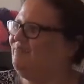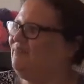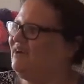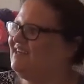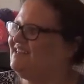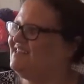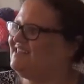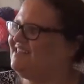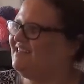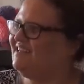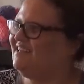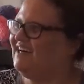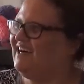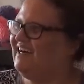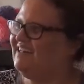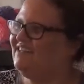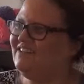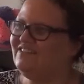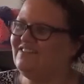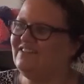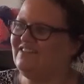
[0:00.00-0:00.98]
but uh,
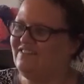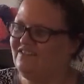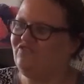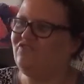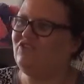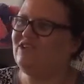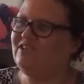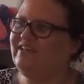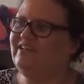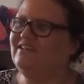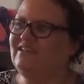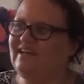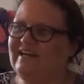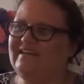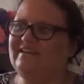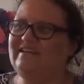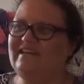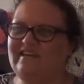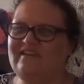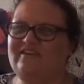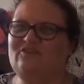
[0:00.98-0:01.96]
i really
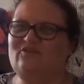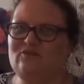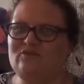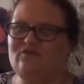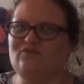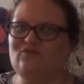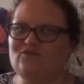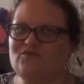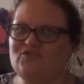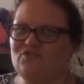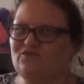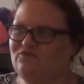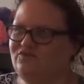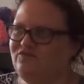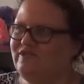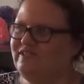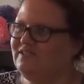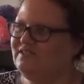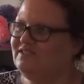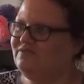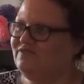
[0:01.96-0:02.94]
like that universal
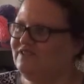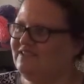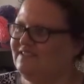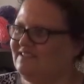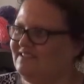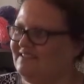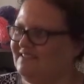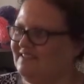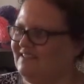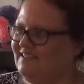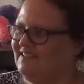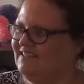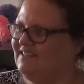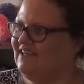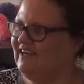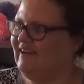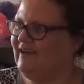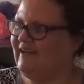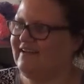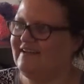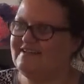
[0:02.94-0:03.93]
feel of it uh,
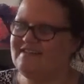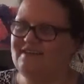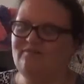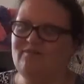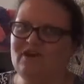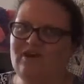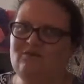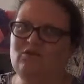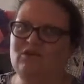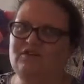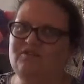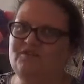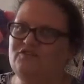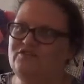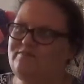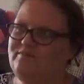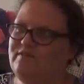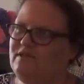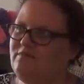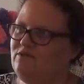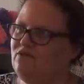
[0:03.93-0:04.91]
i guess i'm not one of those
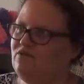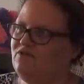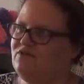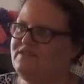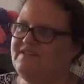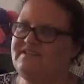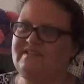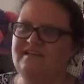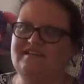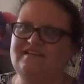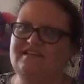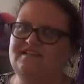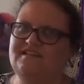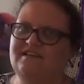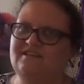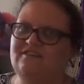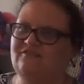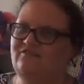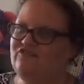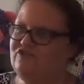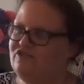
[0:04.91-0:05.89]
people who's sick to
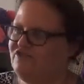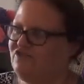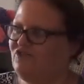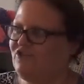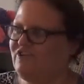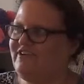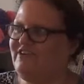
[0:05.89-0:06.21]
death of new york